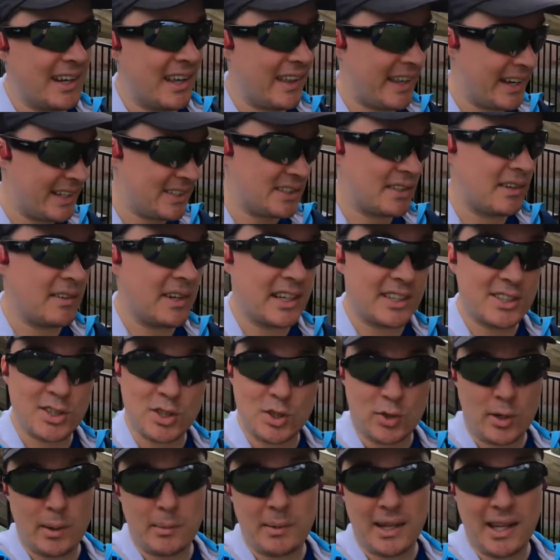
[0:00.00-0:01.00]
Now that is an
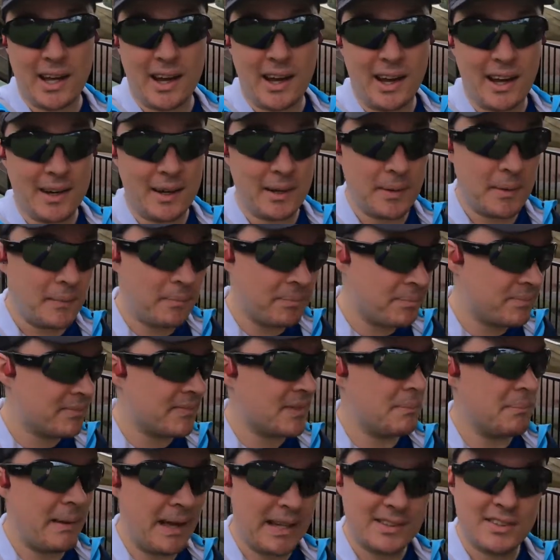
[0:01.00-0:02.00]
extremely hard
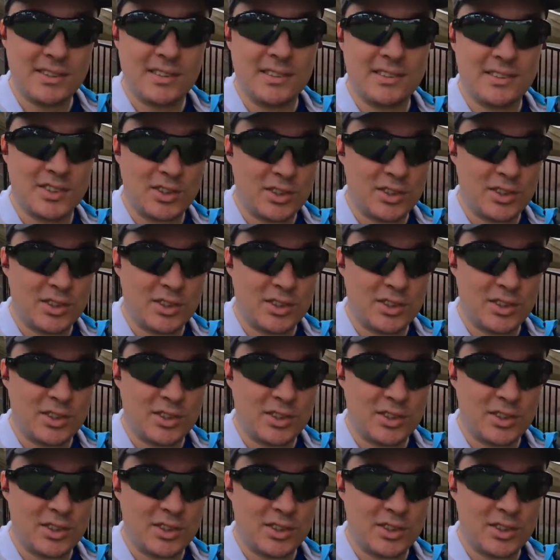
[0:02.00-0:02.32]
mountain.